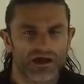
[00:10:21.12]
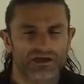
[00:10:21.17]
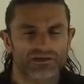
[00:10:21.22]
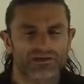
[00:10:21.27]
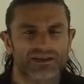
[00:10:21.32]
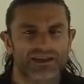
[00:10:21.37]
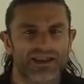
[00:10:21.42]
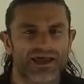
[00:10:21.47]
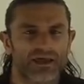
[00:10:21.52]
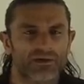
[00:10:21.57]

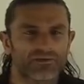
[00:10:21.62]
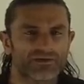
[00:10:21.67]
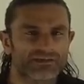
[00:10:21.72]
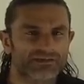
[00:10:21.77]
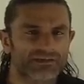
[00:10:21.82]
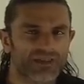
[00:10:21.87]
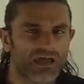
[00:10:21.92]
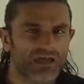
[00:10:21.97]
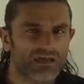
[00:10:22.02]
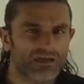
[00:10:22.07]
and allow
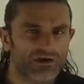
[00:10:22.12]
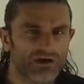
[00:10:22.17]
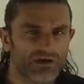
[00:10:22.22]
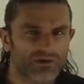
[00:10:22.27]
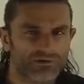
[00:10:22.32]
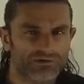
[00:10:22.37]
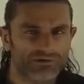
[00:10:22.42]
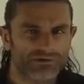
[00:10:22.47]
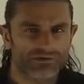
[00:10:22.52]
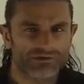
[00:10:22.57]
these light
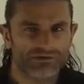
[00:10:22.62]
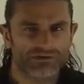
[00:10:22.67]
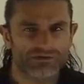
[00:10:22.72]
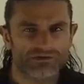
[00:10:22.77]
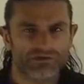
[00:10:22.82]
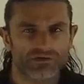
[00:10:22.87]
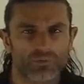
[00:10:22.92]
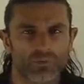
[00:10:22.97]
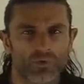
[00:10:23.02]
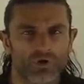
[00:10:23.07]
codes
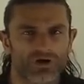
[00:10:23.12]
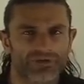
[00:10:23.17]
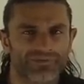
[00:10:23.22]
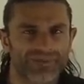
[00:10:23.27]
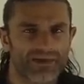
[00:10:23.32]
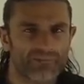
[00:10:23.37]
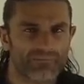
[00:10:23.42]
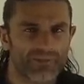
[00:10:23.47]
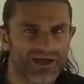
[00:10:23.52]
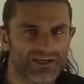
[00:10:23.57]
to work
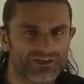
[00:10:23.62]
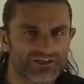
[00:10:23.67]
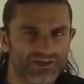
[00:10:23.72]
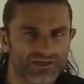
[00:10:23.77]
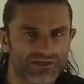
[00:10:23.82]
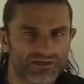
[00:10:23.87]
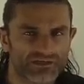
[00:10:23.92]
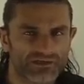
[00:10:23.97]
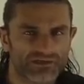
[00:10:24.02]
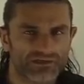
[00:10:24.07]
their magic